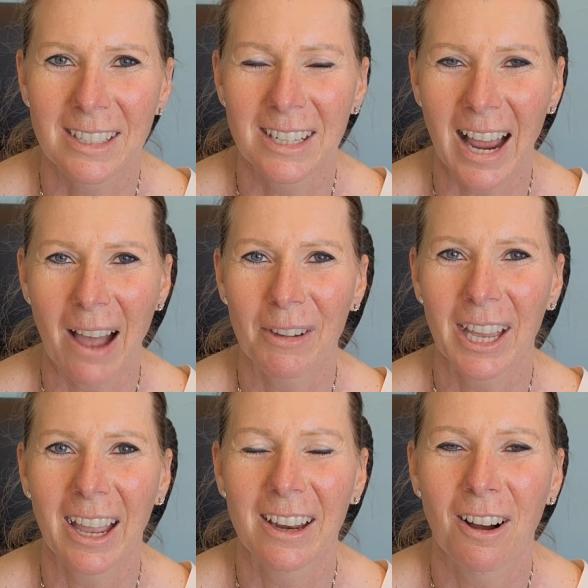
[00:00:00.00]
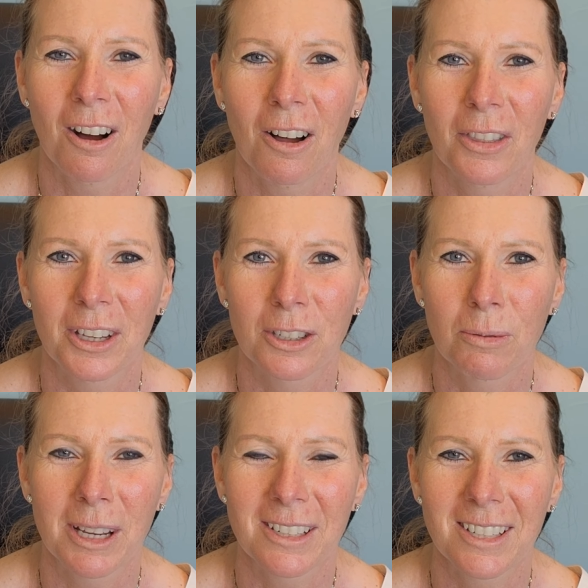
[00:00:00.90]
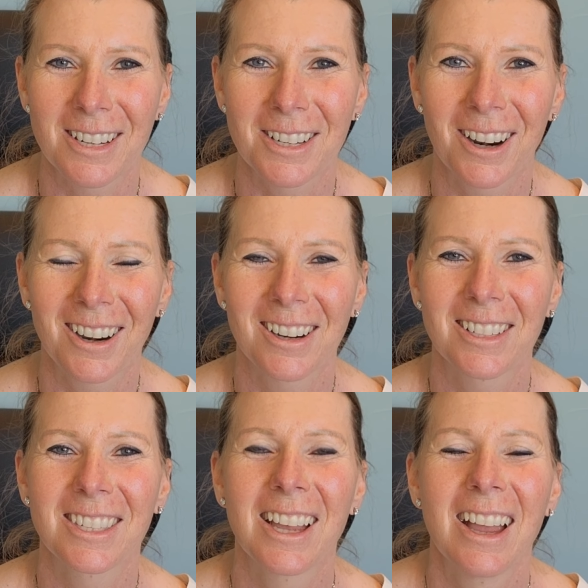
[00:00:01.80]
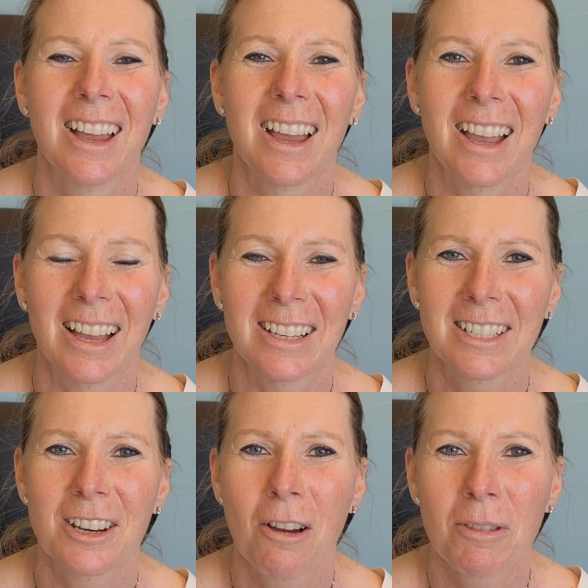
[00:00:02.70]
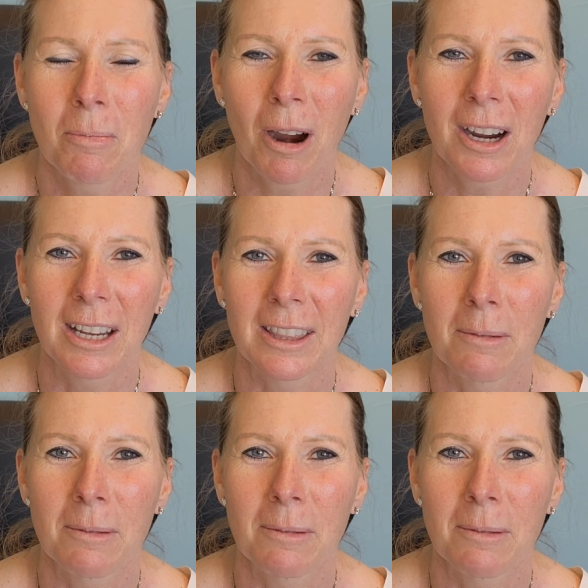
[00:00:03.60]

to navigate all the twists and turns, and to know the market.